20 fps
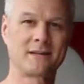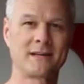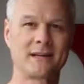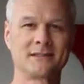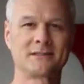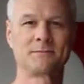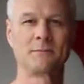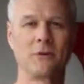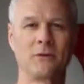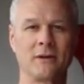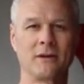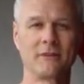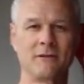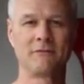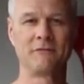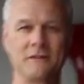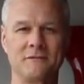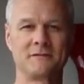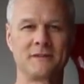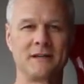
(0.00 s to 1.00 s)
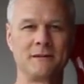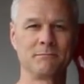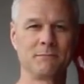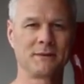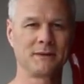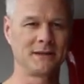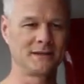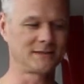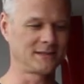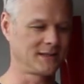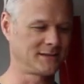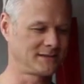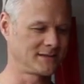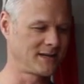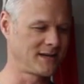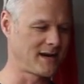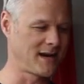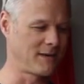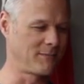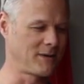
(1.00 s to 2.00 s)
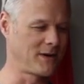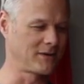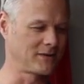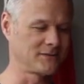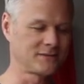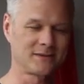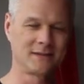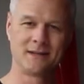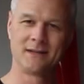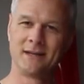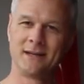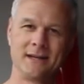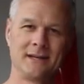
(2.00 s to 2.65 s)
the test mode on the 15 plus STi models.